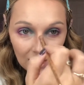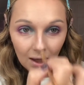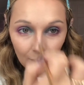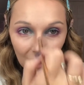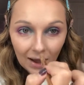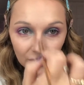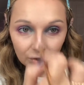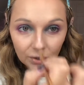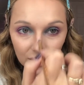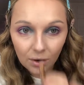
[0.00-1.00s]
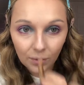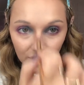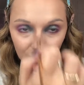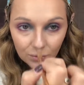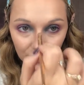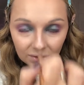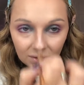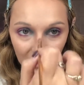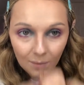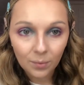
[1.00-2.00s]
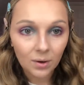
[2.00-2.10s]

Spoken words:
I'm actually going to skip